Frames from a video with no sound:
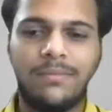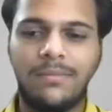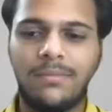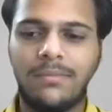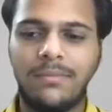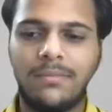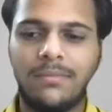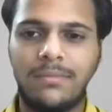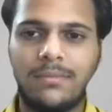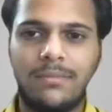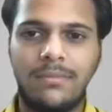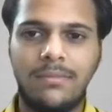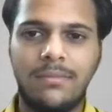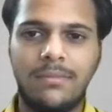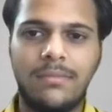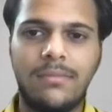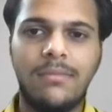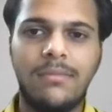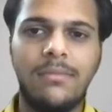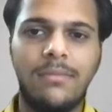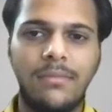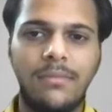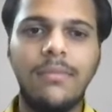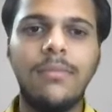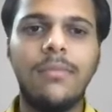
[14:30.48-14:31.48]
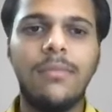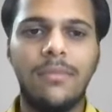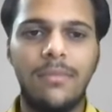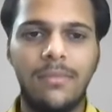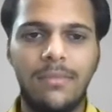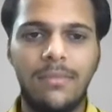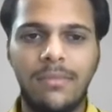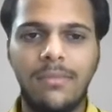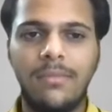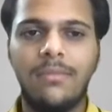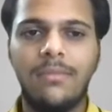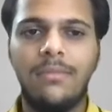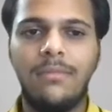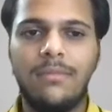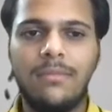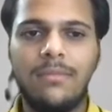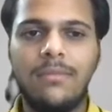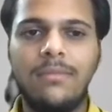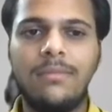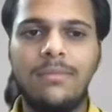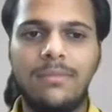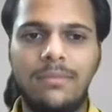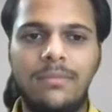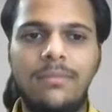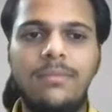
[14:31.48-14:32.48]

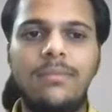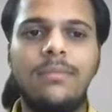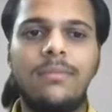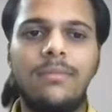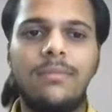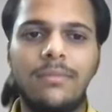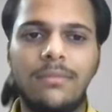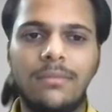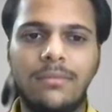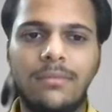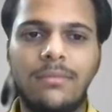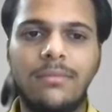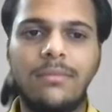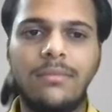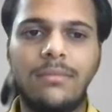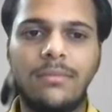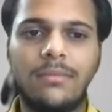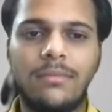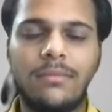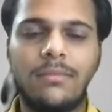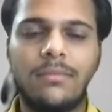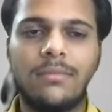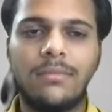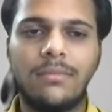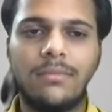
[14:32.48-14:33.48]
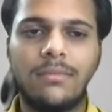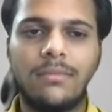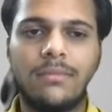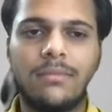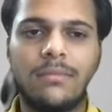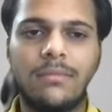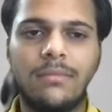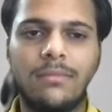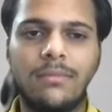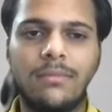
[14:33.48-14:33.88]
No words are spoken by the person on screen.